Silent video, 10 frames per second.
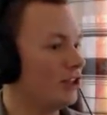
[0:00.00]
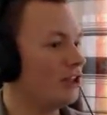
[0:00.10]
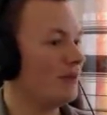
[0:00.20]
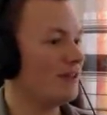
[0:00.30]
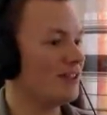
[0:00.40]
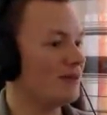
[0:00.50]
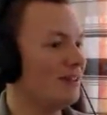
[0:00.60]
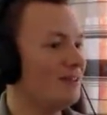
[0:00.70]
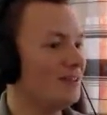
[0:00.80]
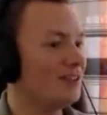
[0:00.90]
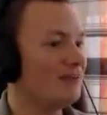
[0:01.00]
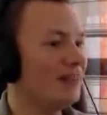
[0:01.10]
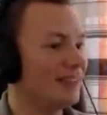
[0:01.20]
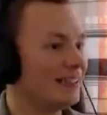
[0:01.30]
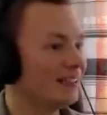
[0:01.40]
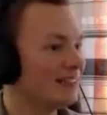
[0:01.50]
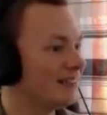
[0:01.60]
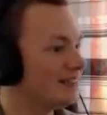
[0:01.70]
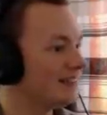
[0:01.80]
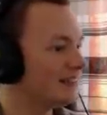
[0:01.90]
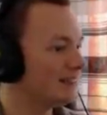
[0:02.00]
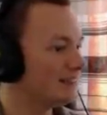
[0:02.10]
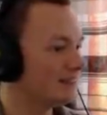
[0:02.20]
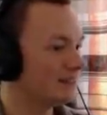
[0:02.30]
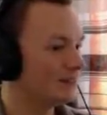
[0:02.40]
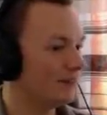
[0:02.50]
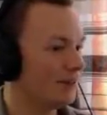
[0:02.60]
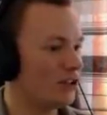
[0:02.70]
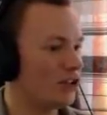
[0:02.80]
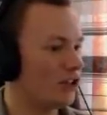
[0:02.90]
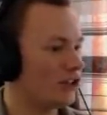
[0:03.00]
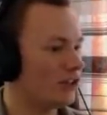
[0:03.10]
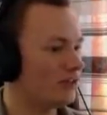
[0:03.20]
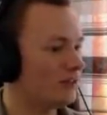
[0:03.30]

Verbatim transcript: Church bells as well? Sweet! Where's the church?